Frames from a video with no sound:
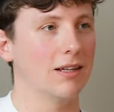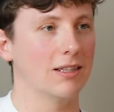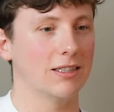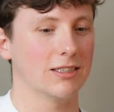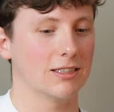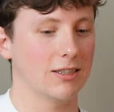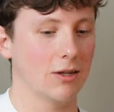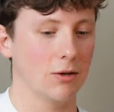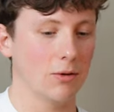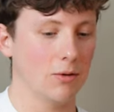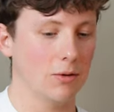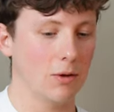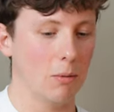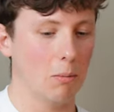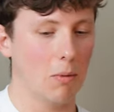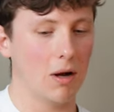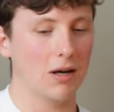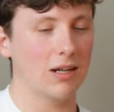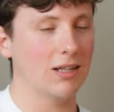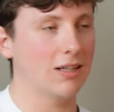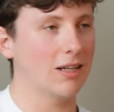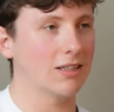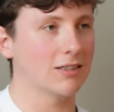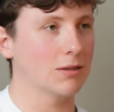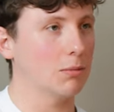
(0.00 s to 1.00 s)
So the
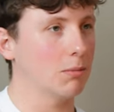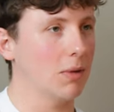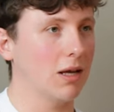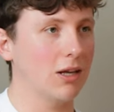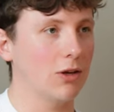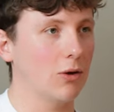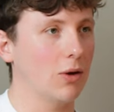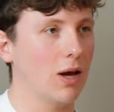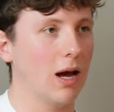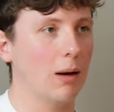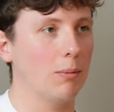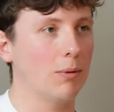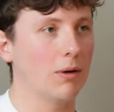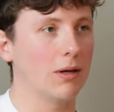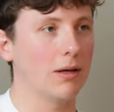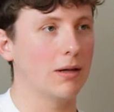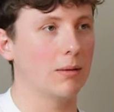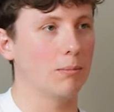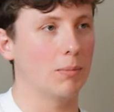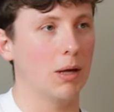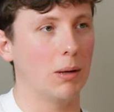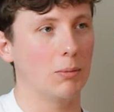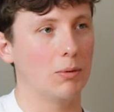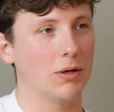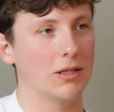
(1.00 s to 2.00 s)
money doesn't make you happy,
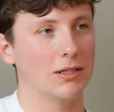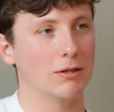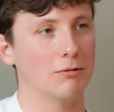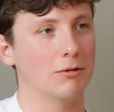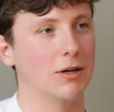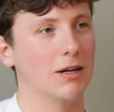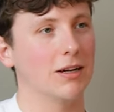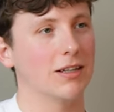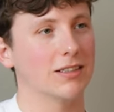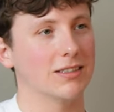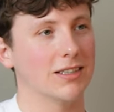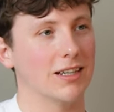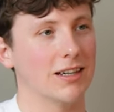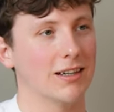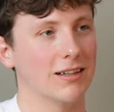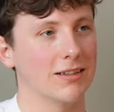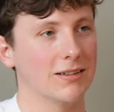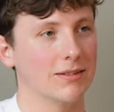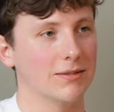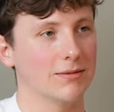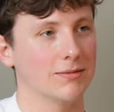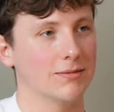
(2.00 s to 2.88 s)
and people need to realize that.